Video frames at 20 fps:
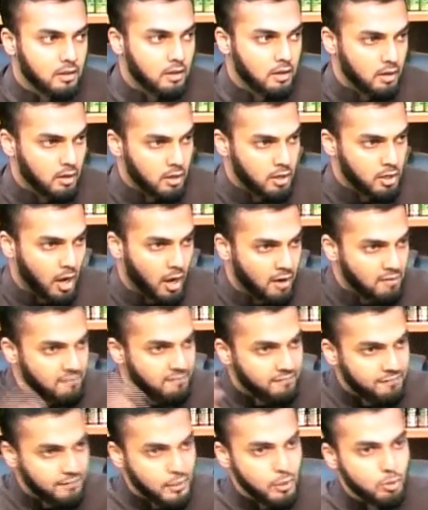
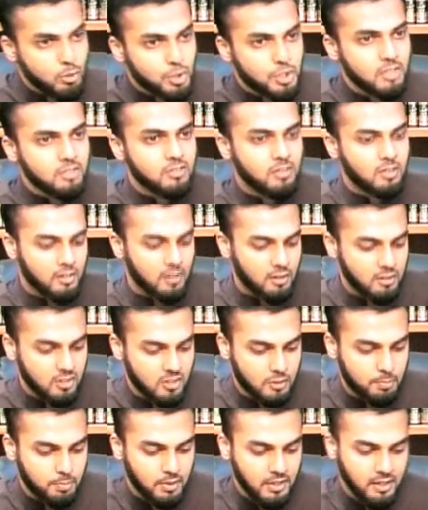confusion to the
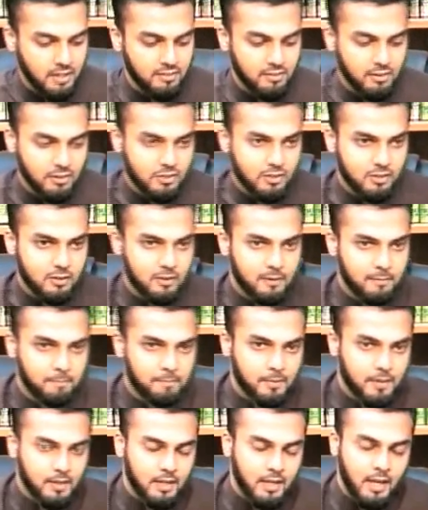disbelievers.
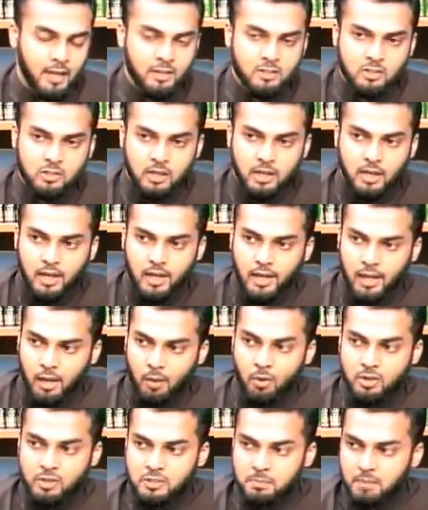Okay, it
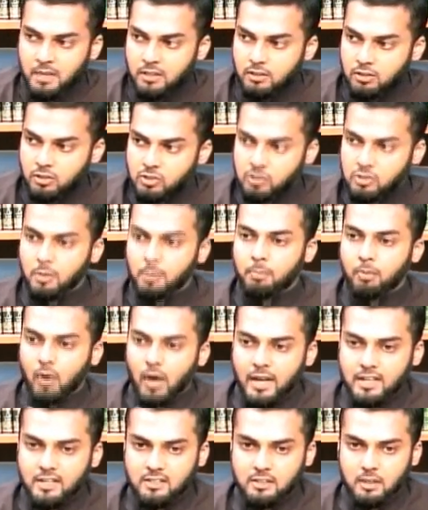was meant to
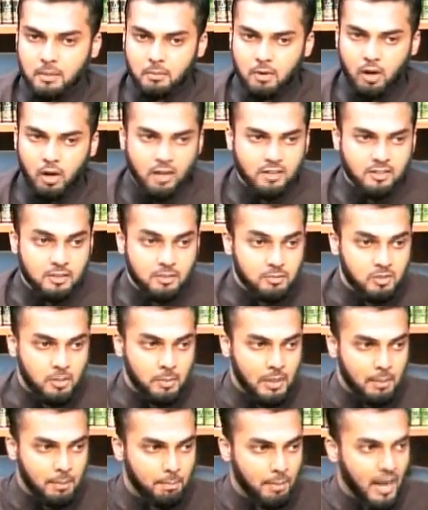surprise them, cause them to be
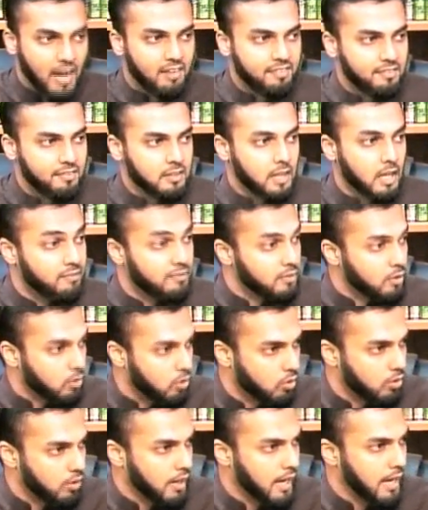baffled of the
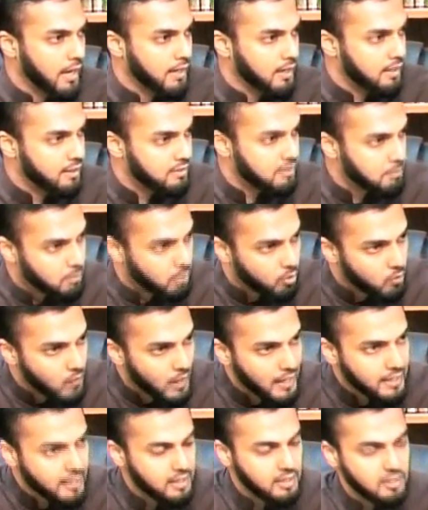Quran and the
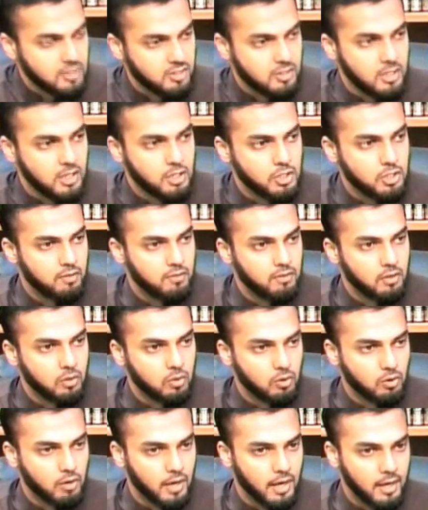miraculous nature of the
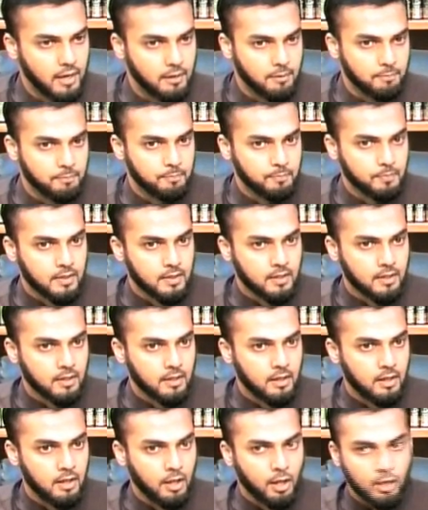Quran.
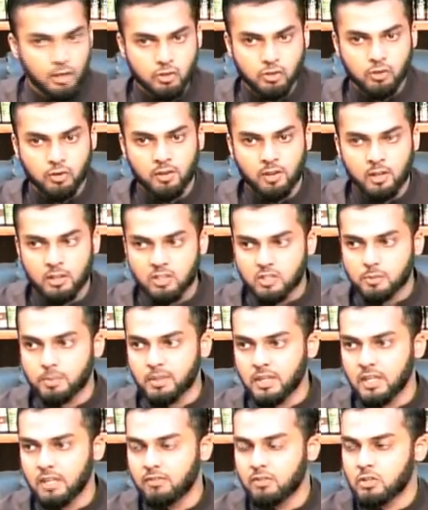So the
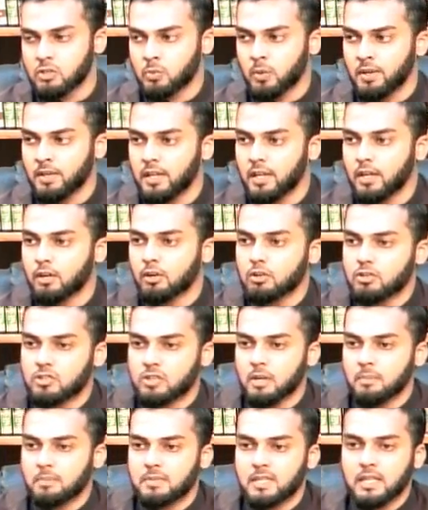disbelievers, when they heard
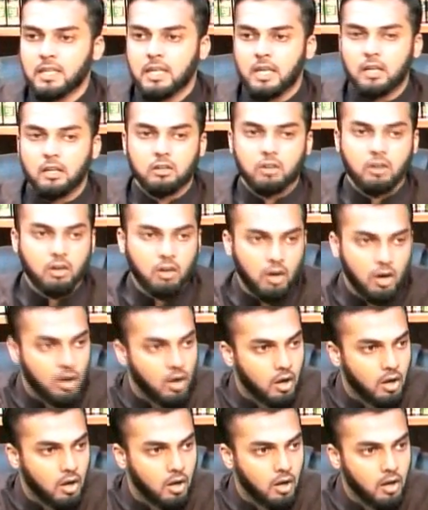something like
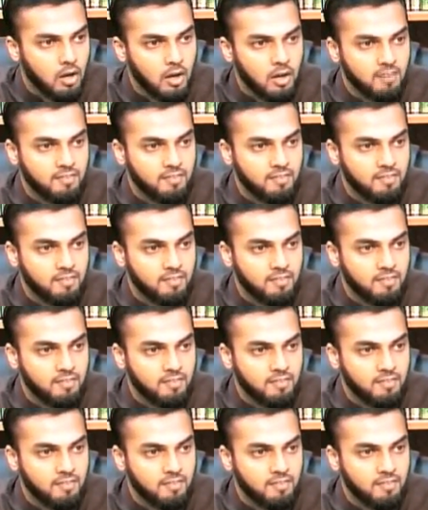Qaf,